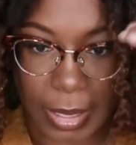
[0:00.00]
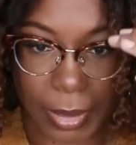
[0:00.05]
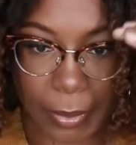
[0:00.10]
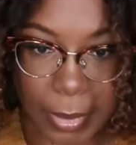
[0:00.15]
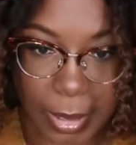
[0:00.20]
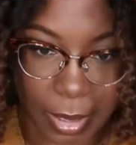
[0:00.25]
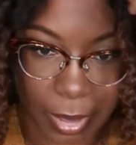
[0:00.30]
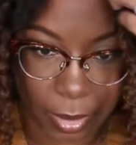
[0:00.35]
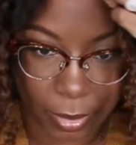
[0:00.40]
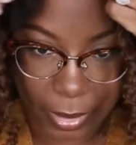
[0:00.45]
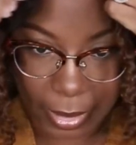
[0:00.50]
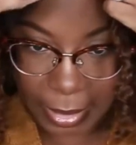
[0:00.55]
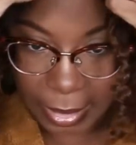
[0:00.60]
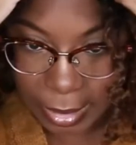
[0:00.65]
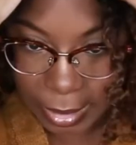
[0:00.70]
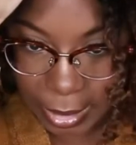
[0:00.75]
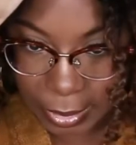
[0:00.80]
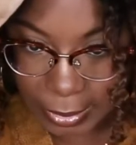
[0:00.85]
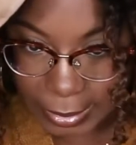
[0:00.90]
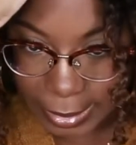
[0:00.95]
There we go. Gotta
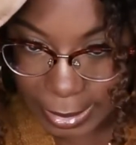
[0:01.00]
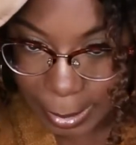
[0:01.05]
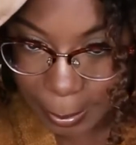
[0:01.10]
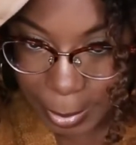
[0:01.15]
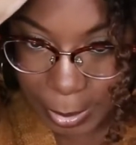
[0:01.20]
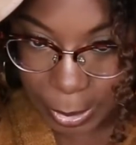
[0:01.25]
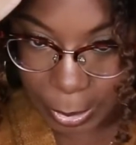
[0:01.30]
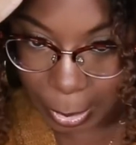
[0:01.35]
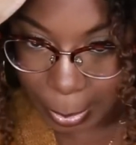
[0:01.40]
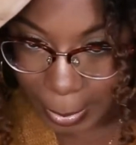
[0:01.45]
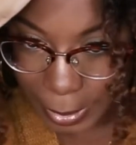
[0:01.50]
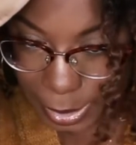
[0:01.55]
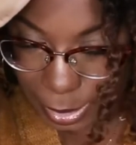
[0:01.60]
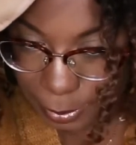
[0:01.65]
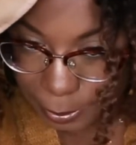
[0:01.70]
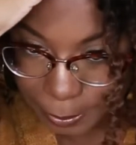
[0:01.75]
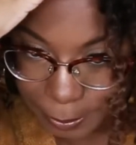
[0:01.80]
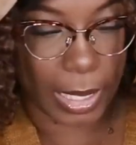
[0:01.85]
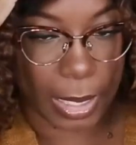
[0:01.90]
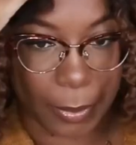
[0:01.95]
close it up a little
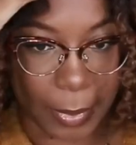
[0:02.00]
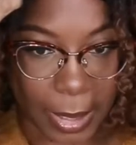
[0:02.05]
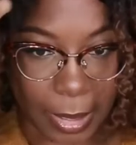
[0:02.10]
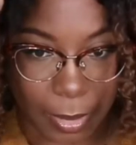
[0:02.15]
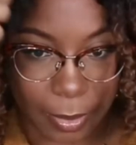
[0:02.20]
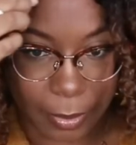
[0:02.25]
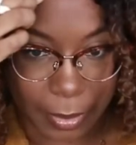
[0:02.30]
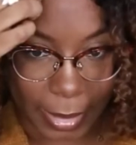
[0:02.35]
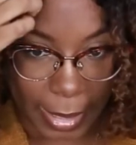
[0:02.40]
bit. There we go.